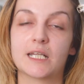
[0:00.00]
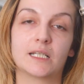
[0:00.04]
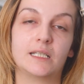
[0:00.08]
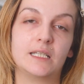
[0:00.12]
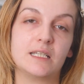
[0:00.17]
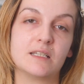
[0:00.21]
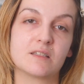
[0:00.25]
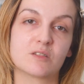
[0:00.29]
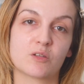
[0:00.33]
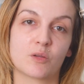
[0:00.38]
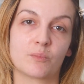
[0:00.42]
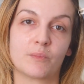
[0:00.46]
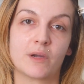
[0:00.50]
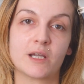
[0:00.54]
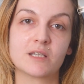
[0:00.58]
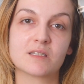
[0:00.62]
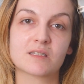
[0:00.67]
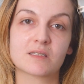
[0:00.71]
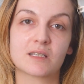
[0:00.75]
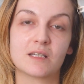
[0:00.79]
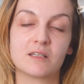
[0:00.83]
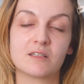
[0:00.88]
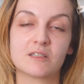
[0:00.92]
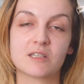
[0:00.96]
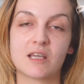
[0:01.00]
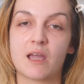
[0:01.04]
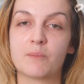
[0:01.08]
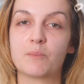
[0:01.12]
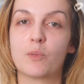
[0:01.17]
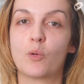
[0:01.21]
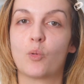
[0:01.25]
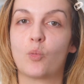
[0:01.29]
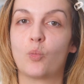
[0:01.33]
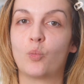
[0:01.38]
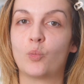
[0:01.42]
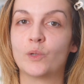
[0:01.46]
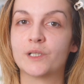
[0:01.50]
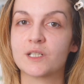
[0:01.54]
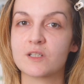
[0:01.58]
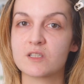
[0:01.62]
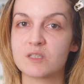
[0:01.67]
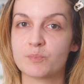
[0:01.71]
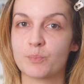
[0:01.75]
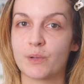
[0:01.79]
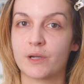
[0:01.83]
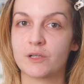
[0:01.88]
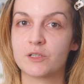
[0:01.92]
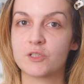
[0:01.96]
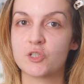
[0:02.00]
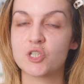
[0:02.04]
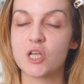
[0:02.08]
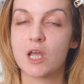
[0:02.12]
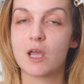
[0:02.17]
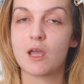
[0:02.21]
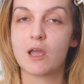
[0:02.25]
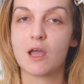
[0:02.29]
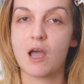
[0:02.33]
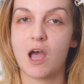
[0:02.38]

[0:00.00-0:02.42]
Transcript: at least on my skin type, with a sponge.